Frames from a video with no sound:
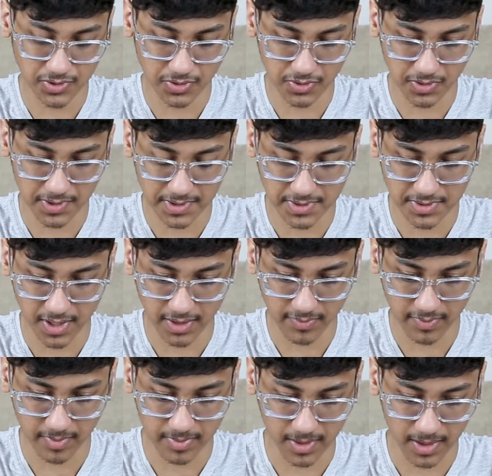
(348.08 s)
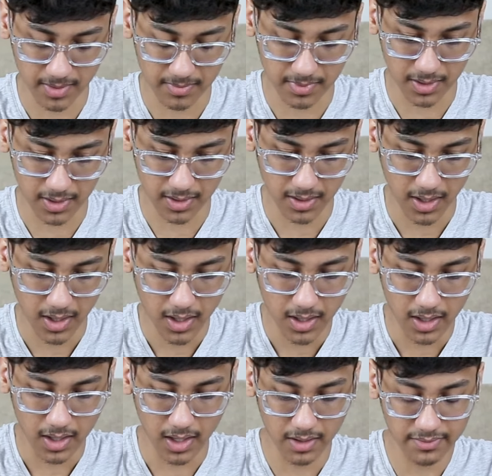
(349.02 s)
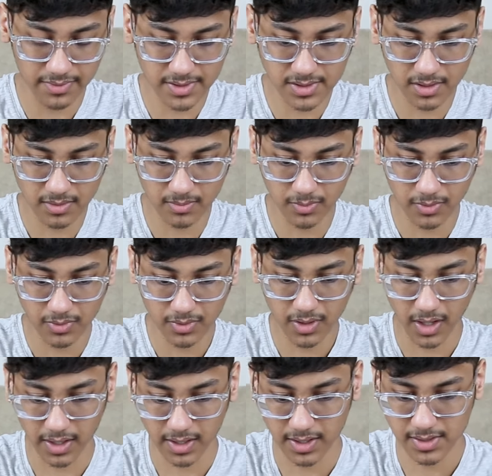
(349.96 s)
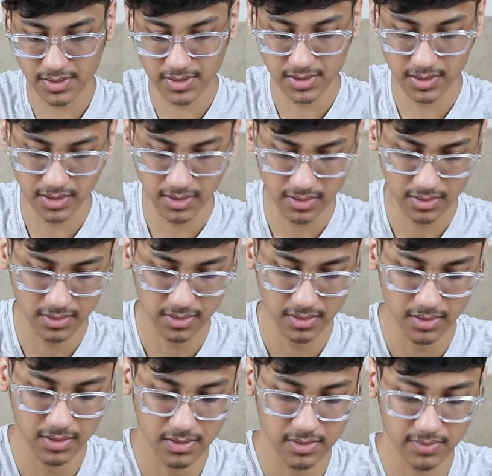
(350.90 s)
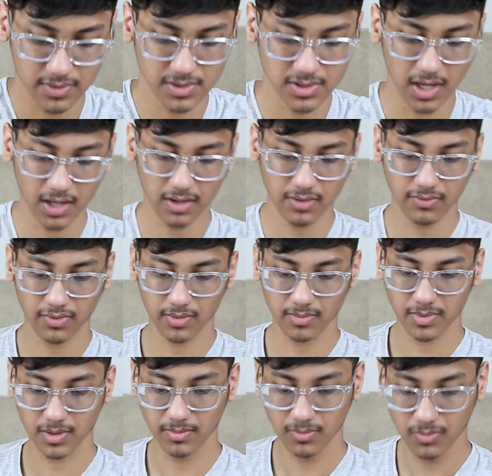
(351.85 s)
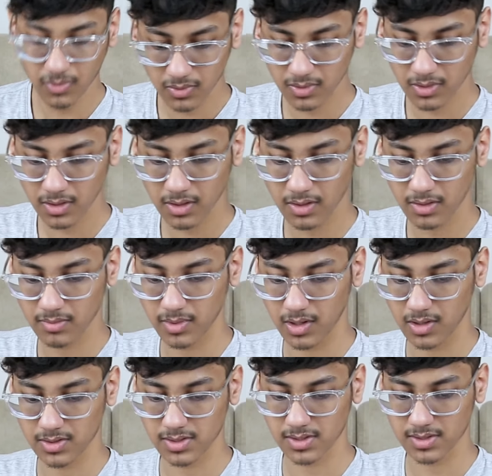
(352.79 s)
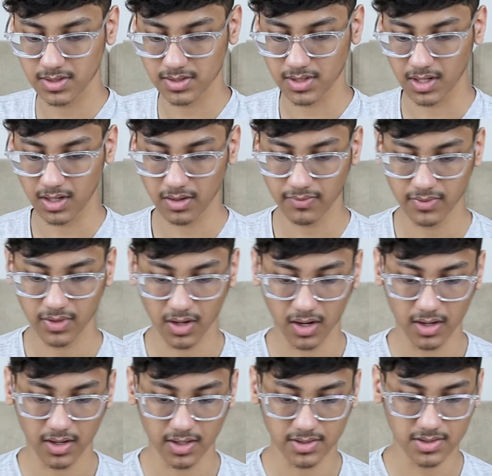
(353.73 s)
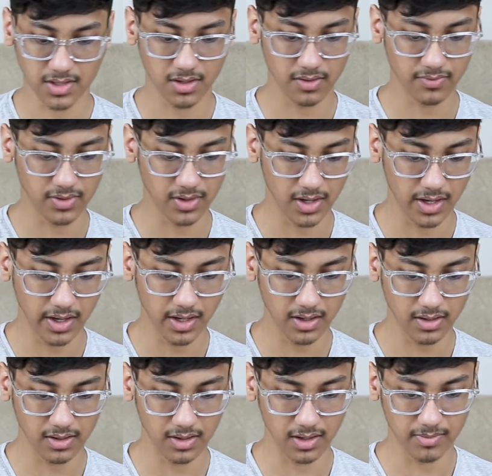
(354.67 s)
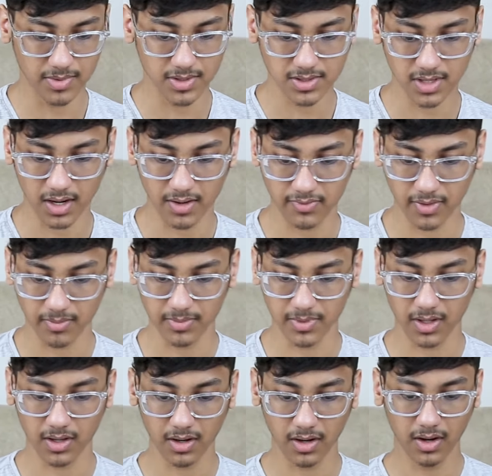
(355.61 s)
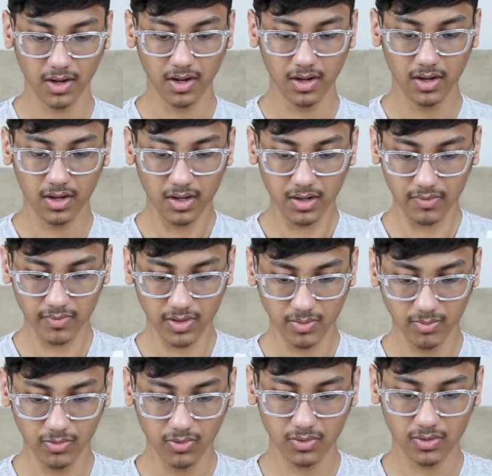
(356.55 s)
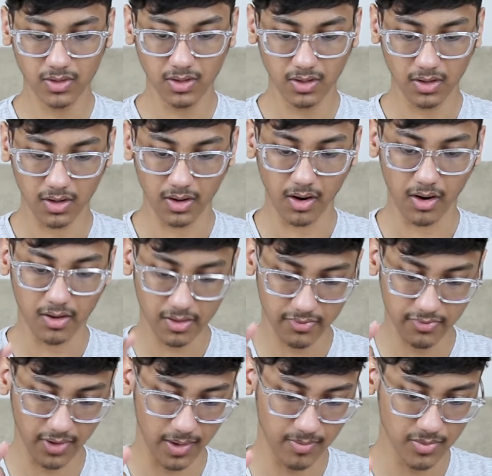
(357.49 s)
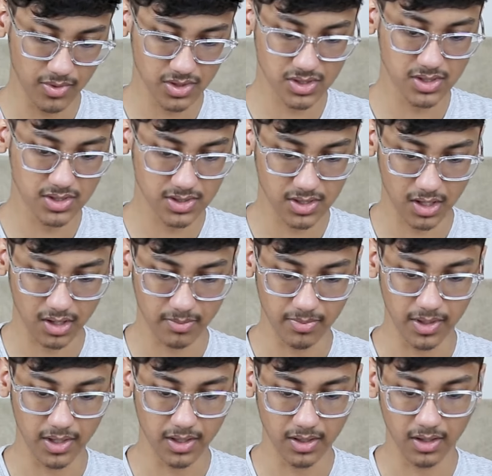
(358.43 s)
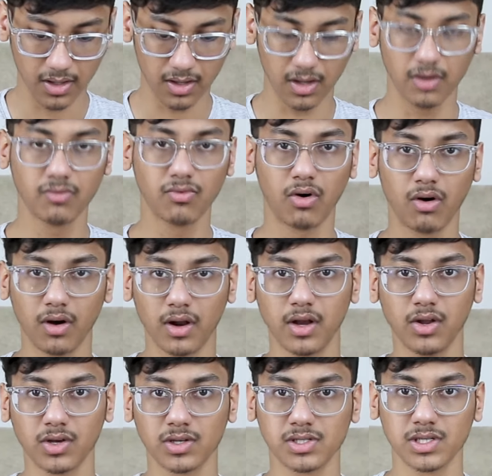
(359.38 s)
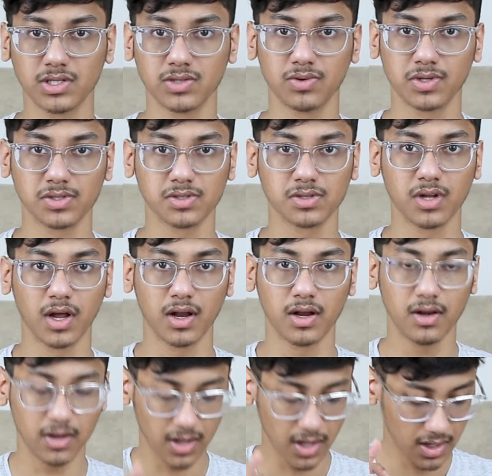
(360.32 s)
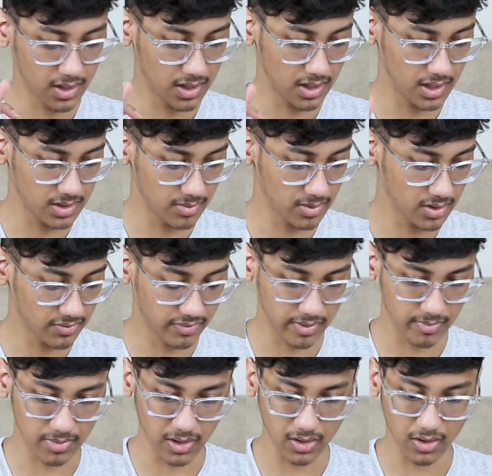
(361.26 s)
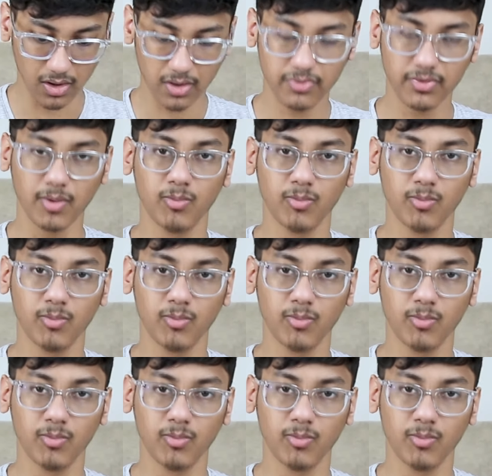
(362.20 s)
to distract from there but lovers and moon i can see starting from the moon because it's the center of the card and center of the reading let me start from there with the moon lot of emotions are being involved in your situation and in the month of april lot of